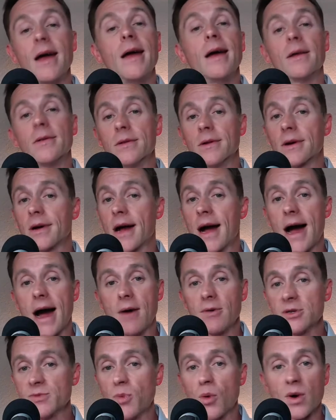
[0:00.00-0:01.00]
look, I
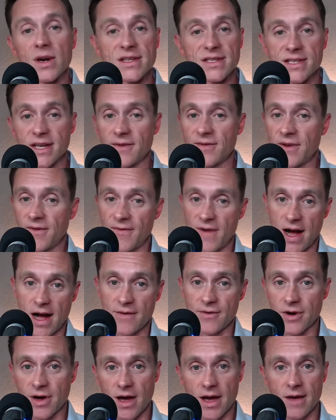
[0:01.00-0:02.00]
was born in 75,
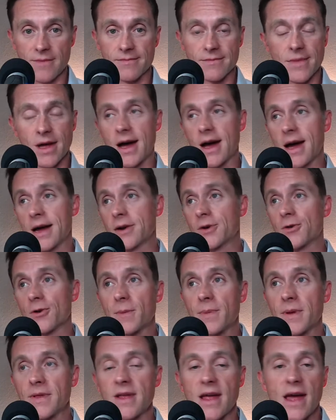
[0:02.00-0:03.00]
okay? I grew up
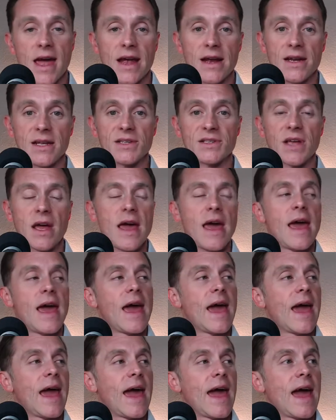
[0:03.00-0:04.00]
in the 80s.
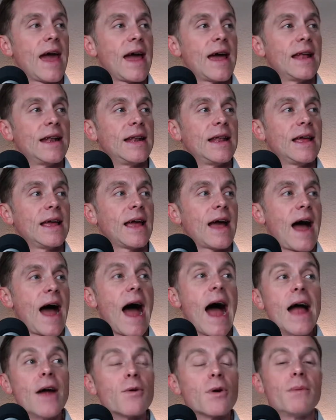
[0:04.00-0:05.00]
And
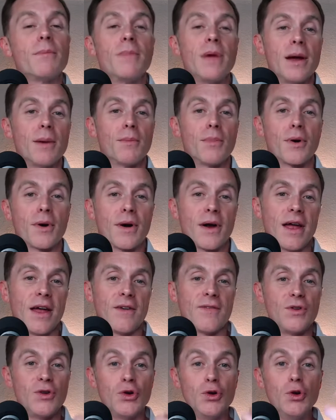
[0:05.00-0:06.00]
I remember if
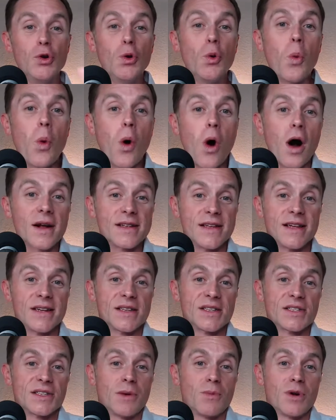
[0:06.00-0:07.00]
you walked into
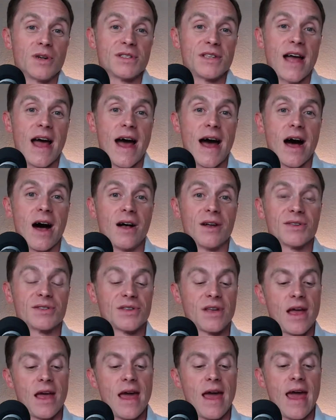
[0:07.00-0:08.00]
someone's house
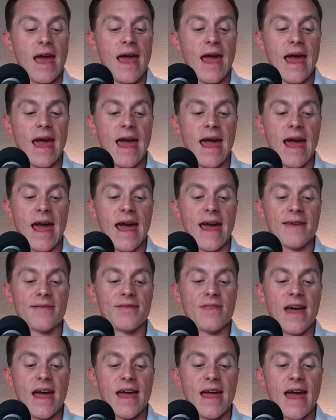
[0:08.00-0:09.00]
and
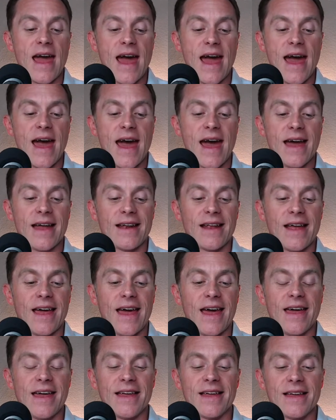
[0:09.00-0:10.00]
they had
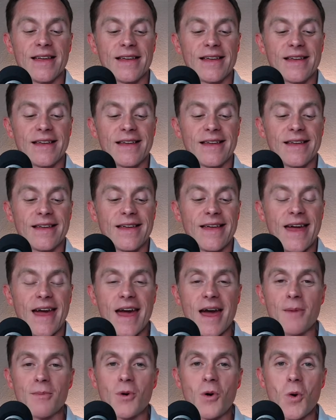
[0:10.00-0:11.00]
a
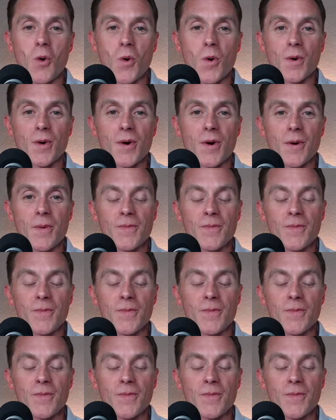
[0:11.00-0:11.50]
camcorder